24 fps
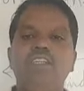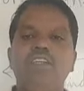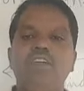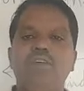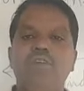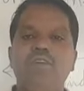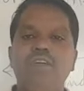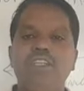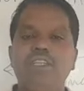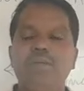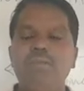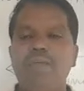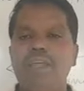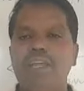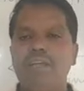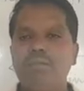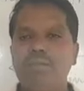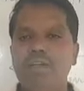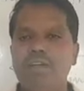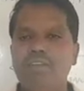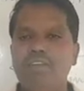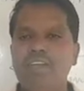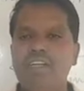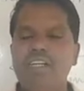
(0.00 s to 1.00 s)
When the
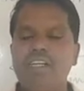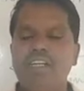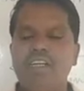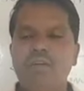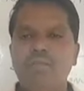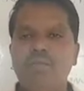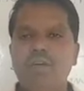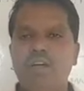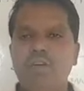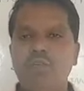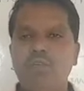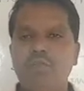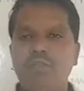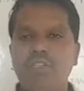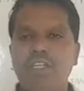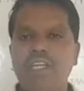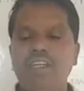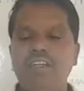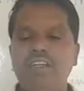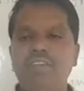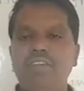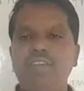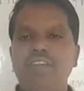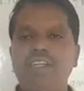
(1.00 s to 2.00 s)
magma will come
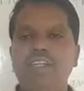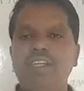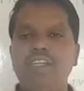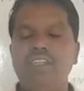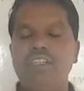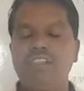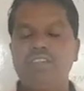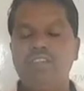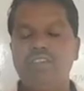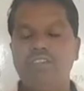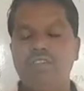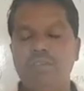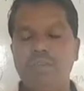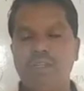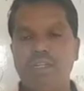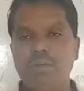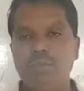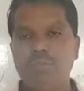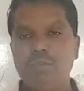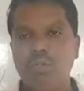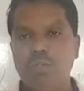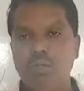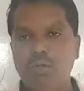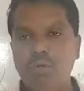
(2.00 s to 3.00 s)
outside, when it will
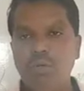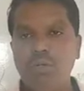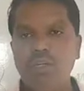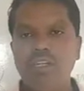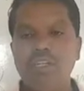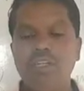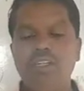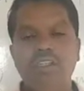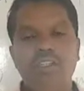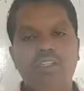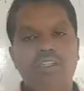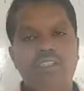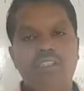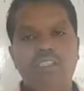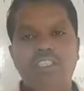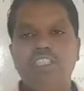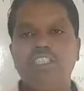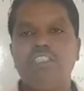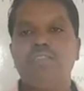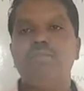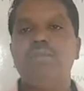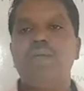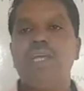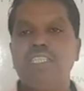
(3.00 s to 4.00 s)
become cool,
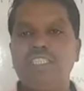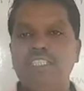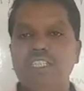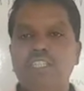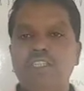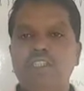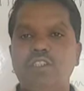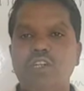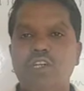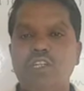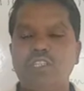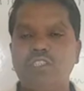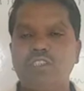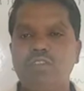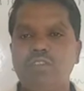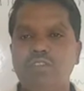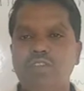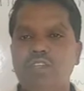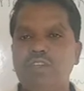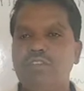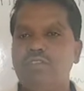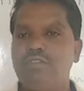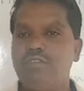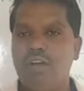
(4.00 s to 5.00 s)
these basalt rocks
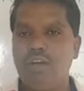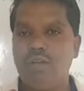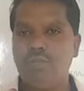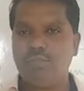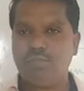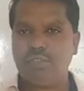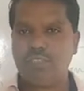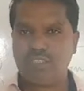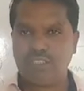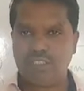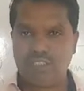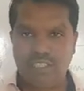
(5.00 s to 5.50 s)
will form.